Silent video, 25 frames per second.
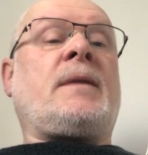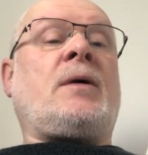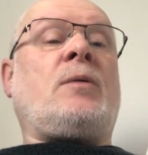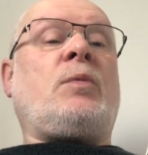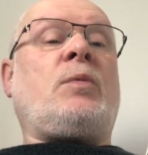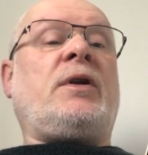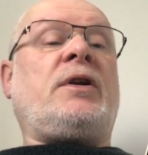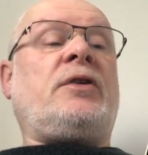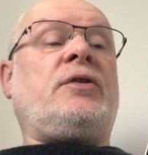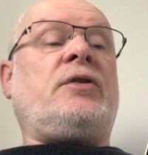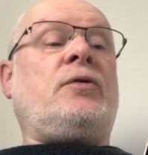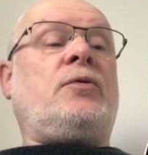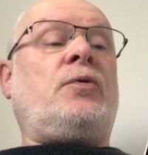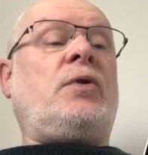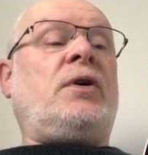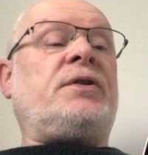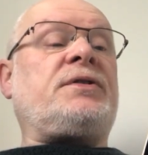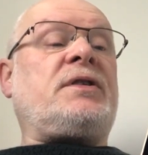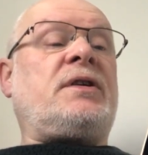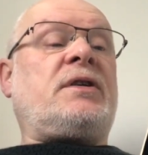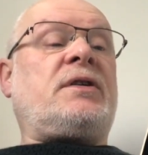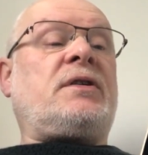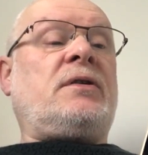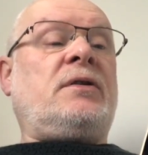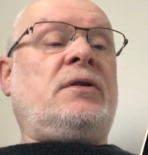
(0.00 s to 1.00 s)
When a
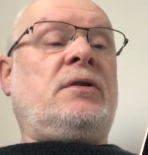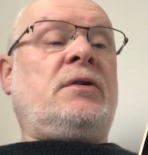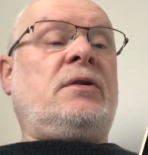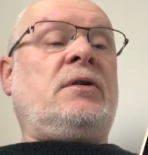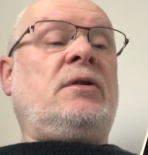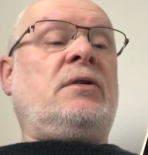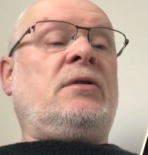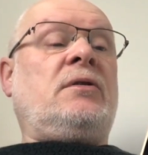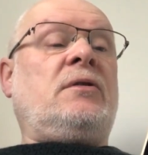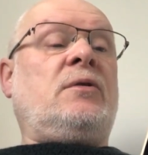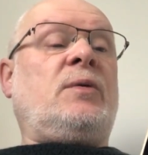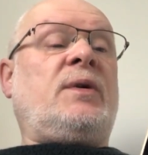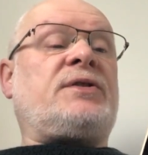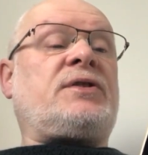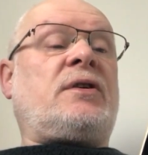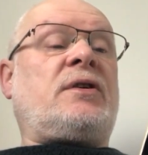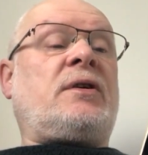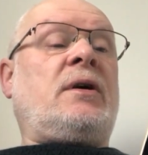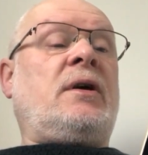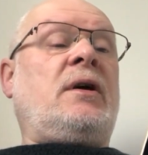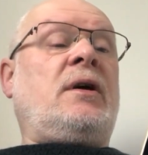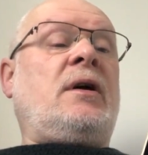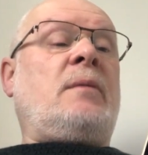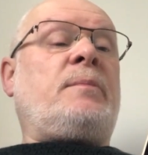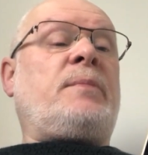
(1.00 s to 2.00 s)
neurotic, who has a
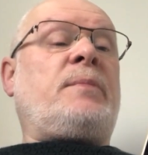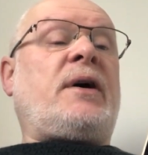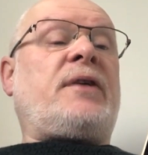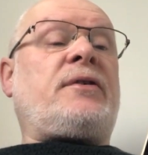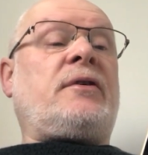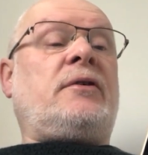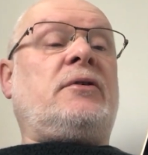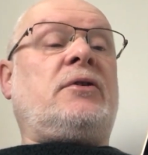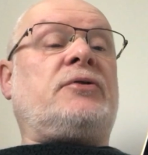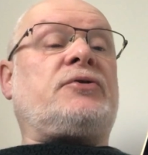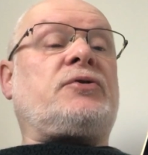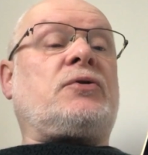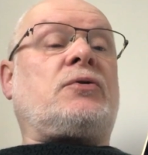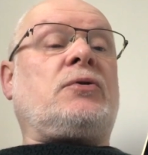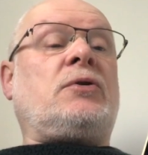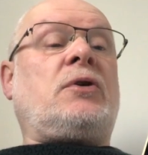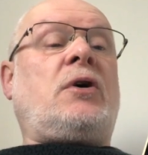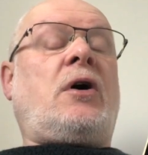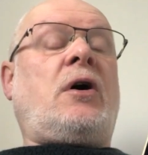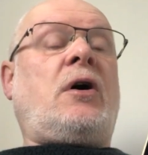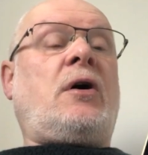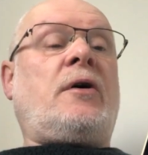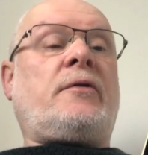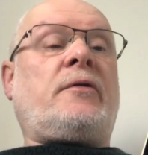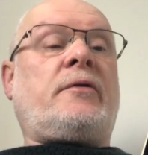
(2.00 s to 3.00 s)
pathological
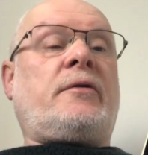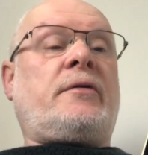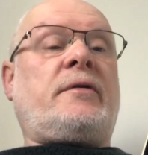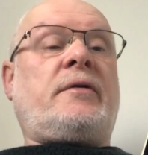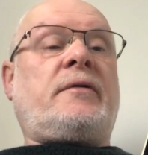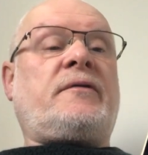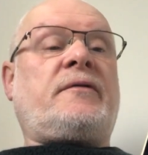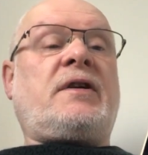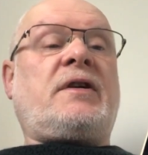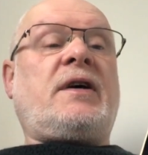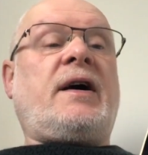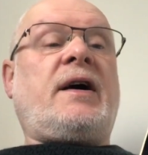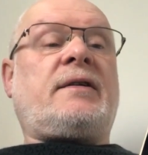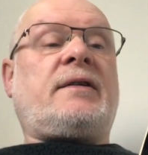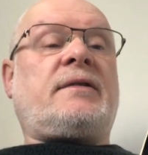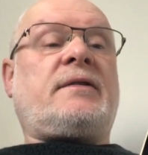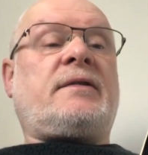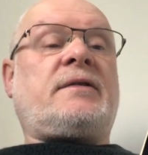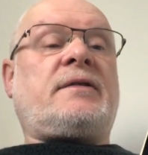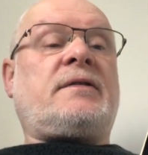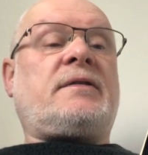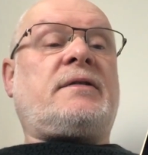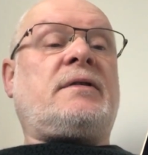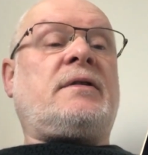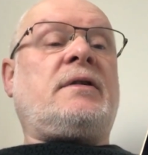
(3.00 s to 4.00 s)
horror of
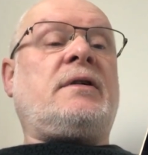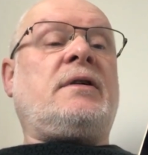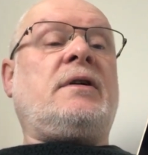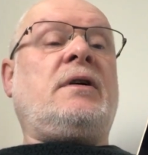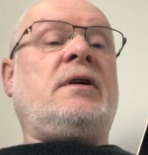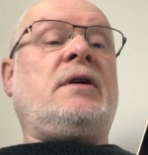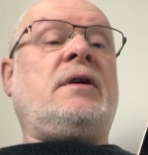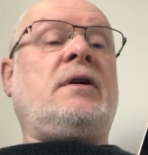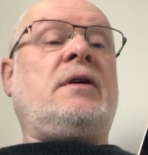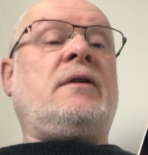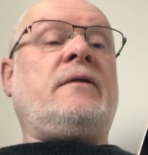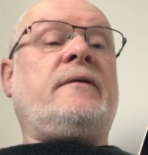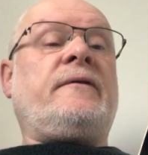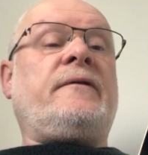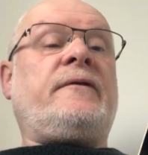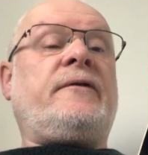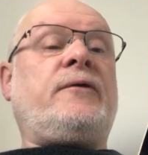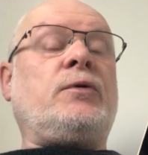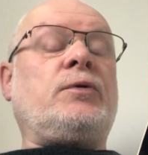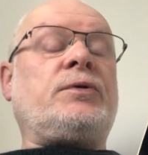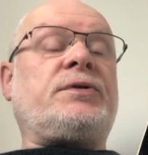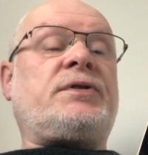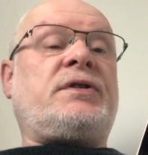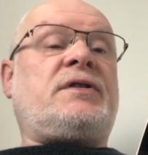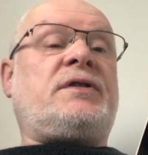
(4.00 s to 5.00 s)
cats,
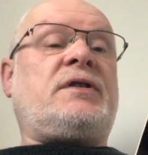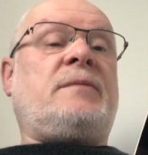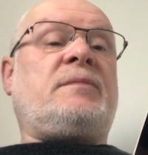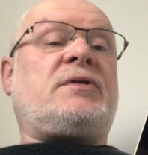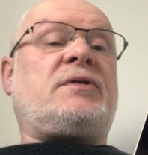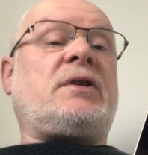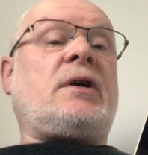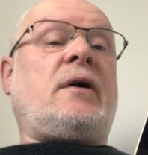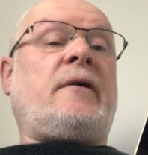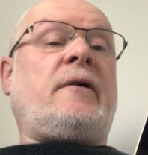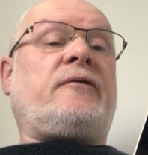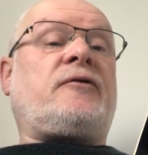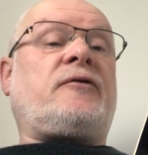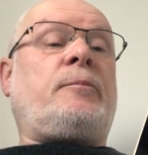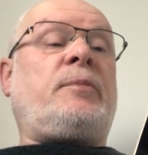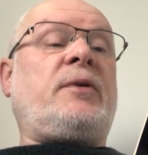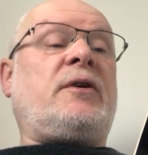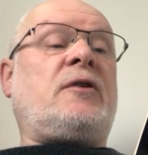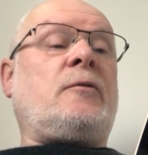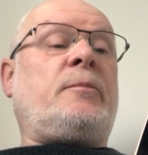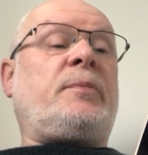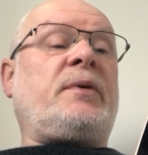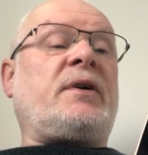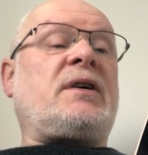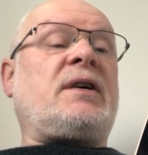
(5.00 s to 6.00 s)
forces himself to
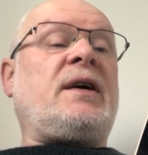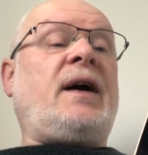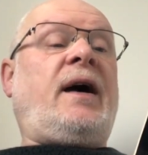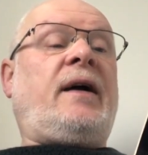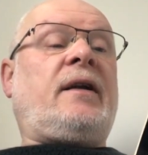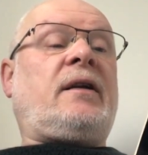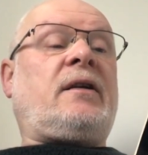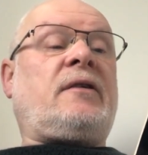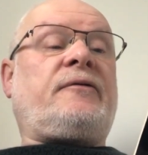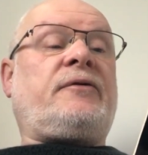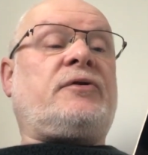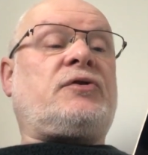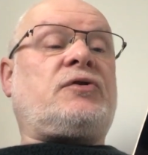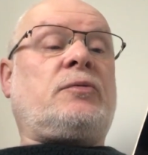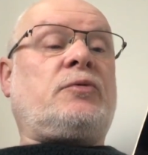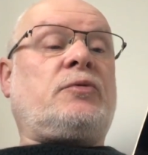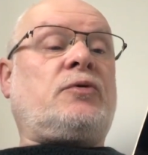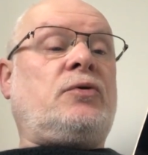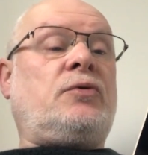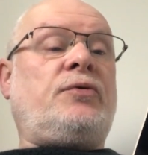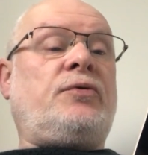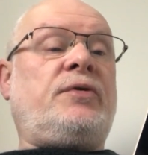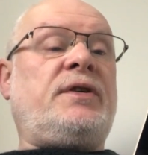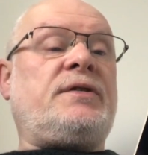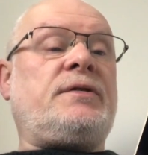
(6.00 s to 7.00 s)
pick up a cat for some
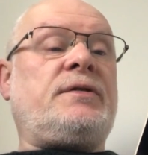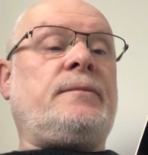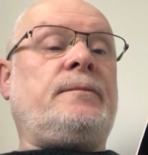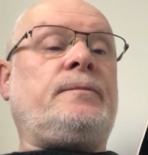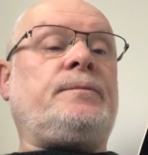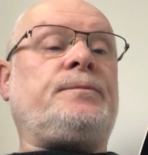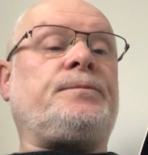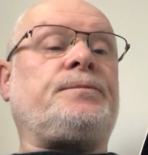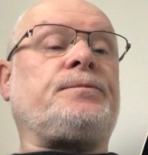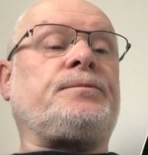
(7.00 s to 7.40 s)
good reason,